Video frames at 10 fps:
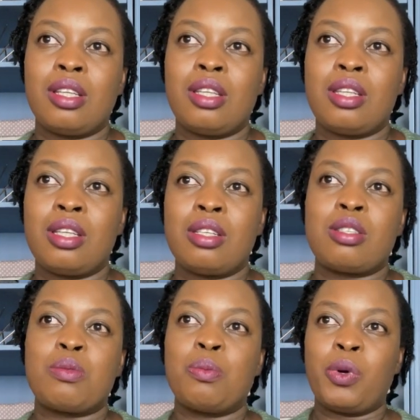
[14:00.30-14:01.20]
the
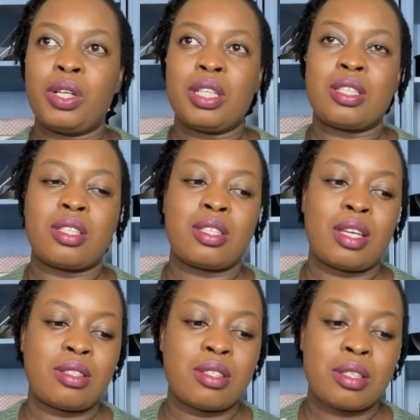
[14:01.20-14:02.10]
smallest
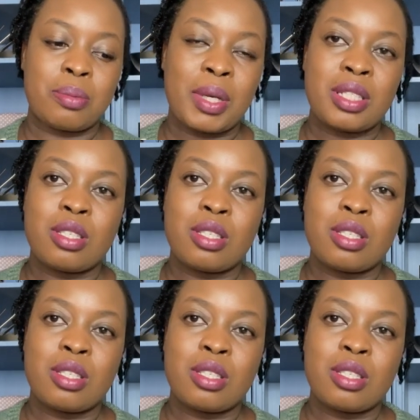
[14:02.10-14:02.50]
sizes as much as